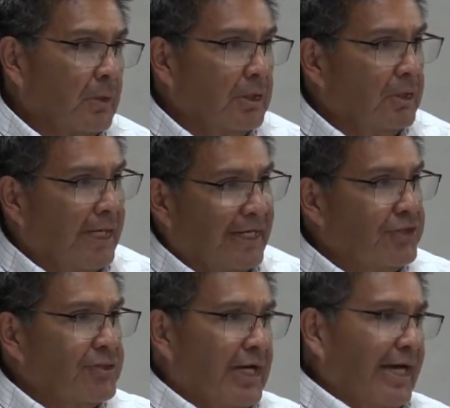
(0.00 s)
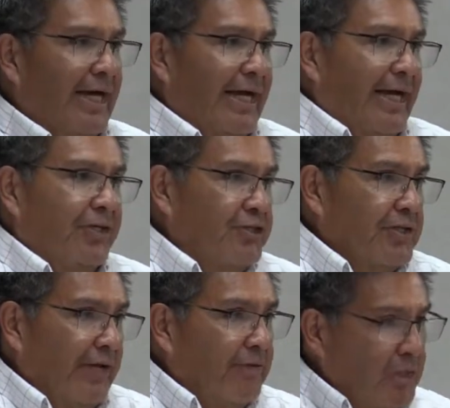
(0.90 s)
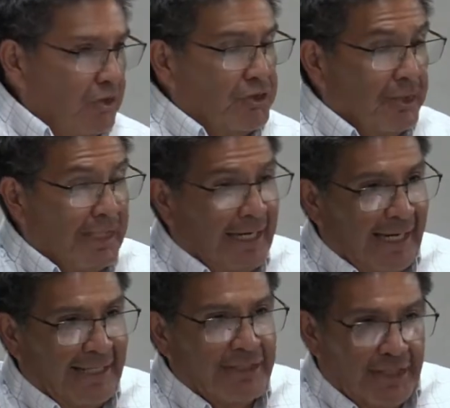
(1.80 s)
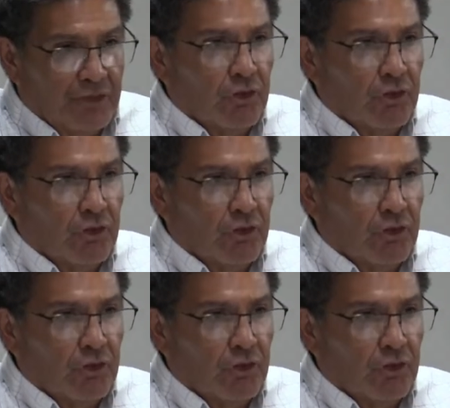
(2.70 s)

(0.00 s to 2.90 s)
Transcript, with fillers: You know, I used, I, I used to have the notion that I had to get